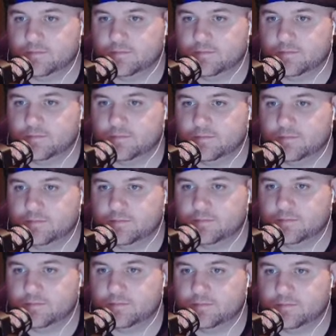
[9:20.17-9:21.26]

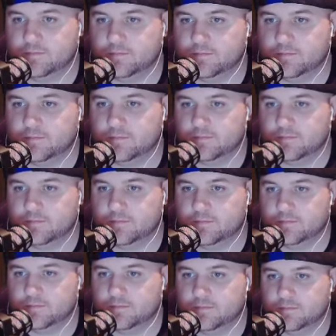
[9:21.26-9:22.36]

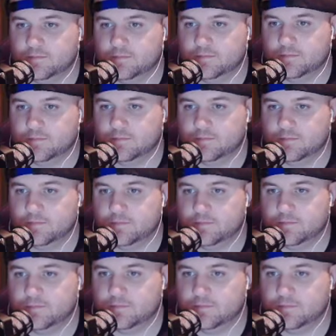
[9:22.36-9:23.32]
This person isn't speaking.